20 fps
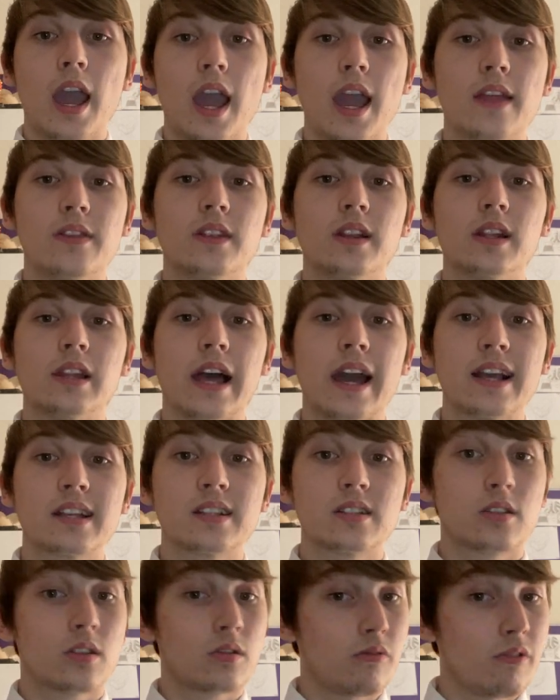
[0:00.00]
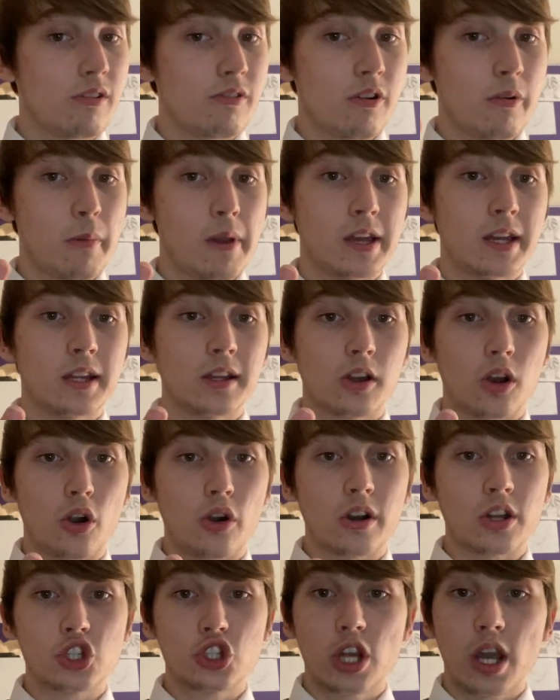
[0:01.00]
and the last 3 remaining
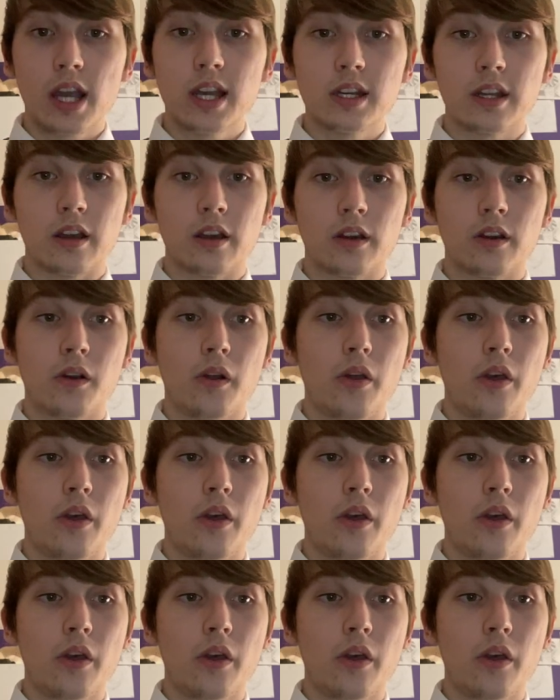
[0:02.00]
are in China.